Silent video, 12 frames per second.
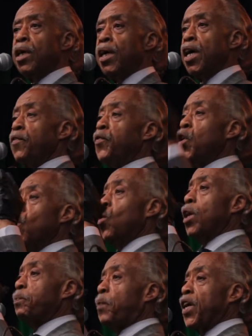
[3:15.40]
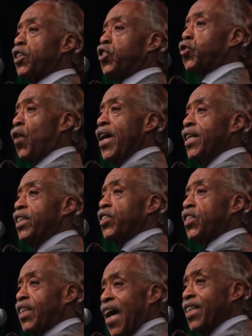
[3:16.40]
If you would put traitor
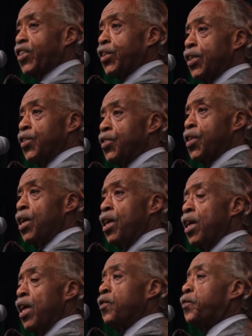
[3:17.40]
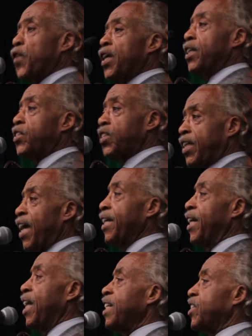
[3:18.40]
statues in front of
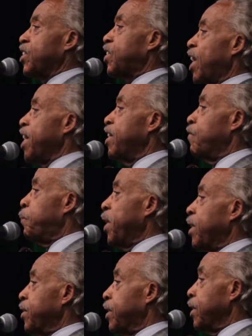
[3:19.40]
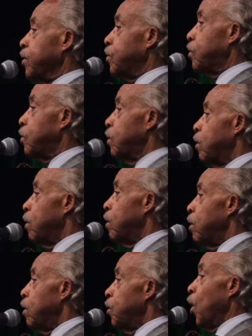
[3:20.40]
state legislative buildings,
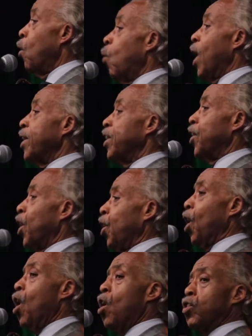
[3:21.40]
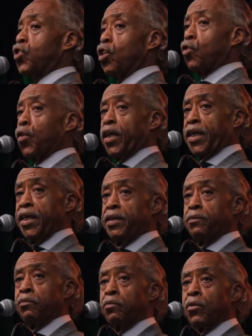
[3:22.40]
no wonder the laws are crooked.
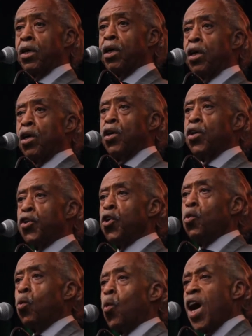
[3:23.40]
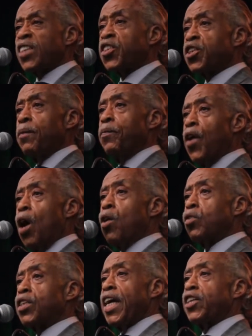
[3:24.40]
You worship
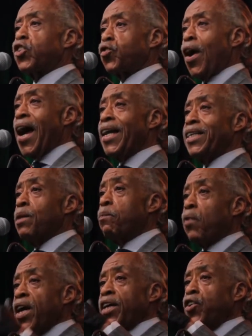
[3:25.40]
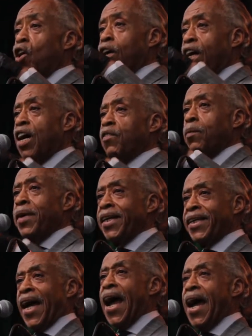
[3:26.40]
those that tried to bring your
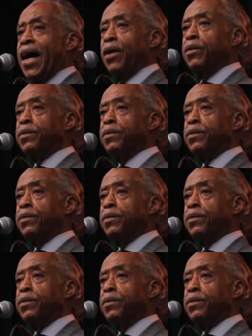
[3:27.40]
government down.